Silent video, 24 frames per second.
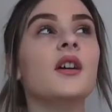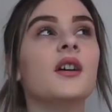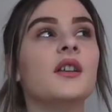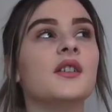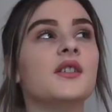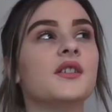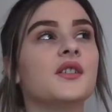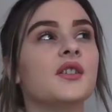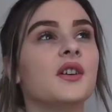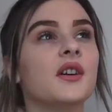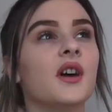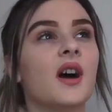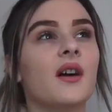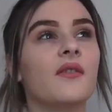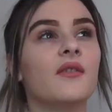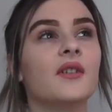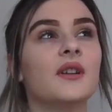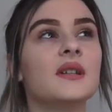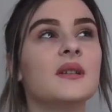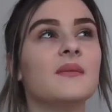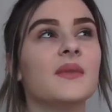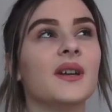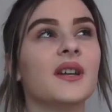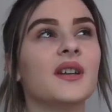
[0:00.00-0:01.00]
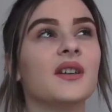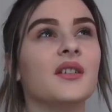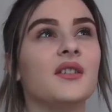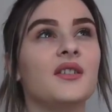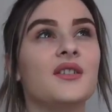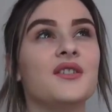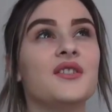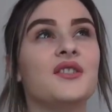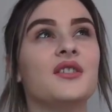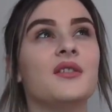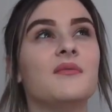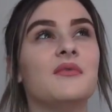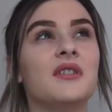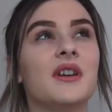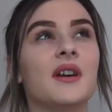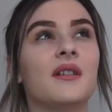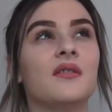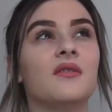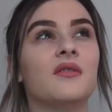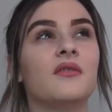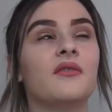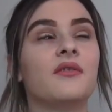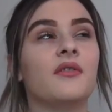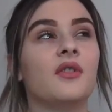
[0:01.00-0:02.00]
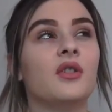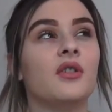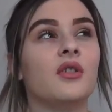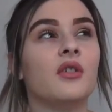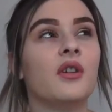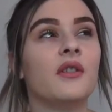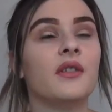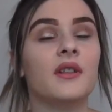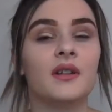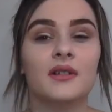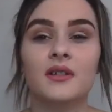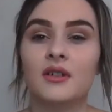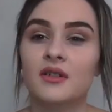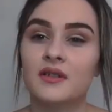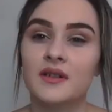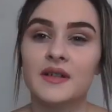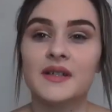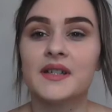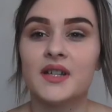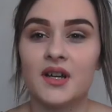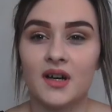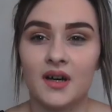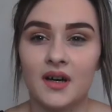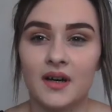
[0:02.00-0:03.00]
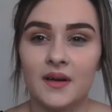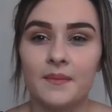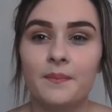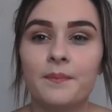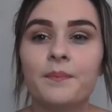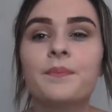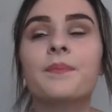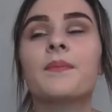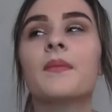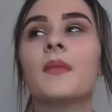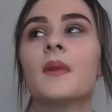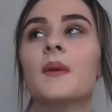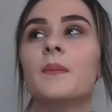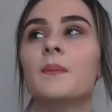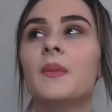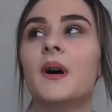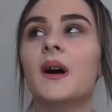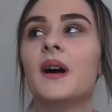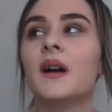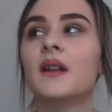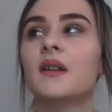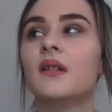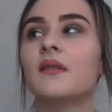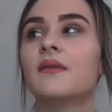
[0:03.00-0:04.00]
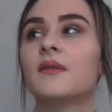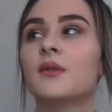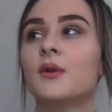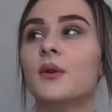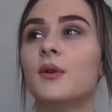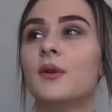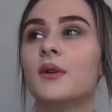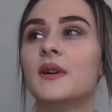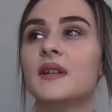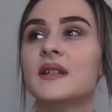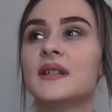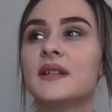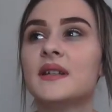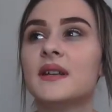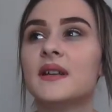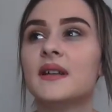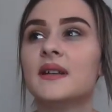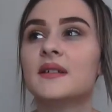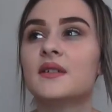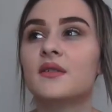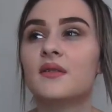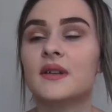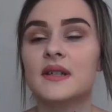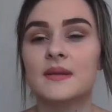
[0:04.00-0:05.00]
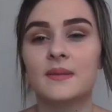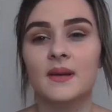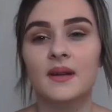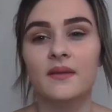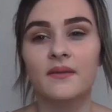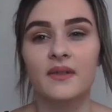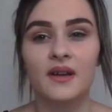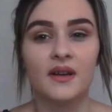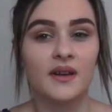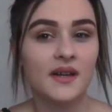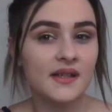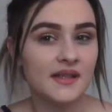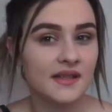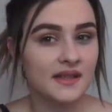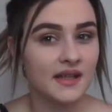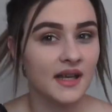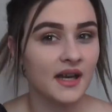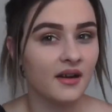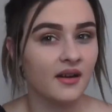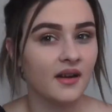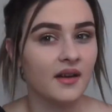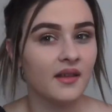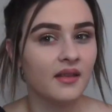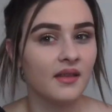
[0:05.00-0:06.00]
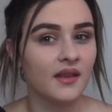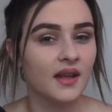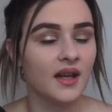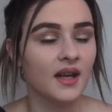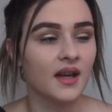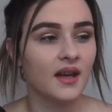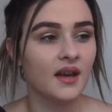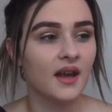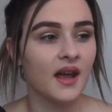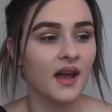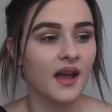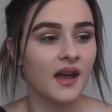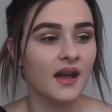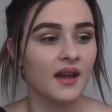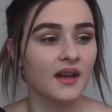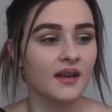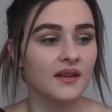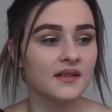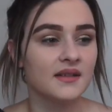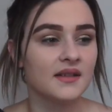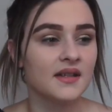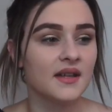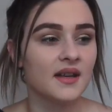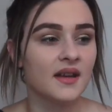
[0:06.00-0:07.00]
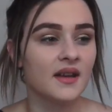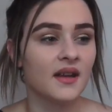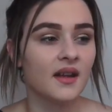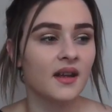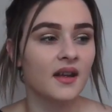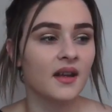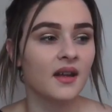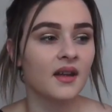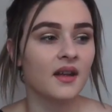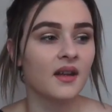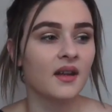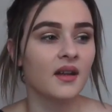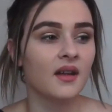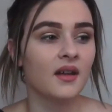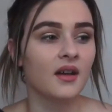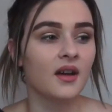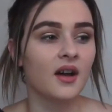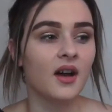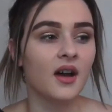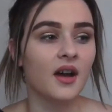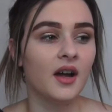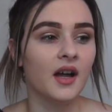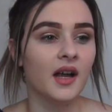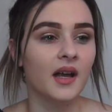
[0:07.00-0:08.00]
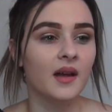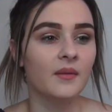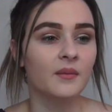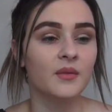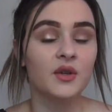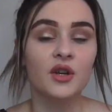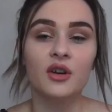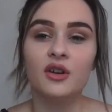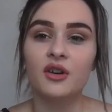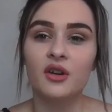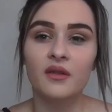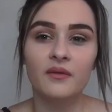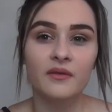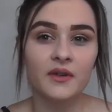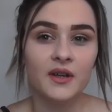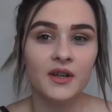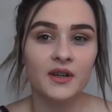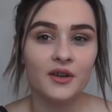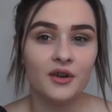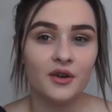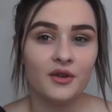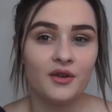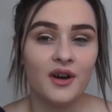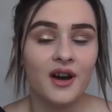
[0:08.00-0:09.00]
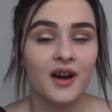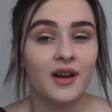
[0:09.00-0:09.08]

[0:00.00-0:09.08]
So I wanted to make a YouTube channel for the longest time but of course it's always been a very scary thing and I'm not confident at all.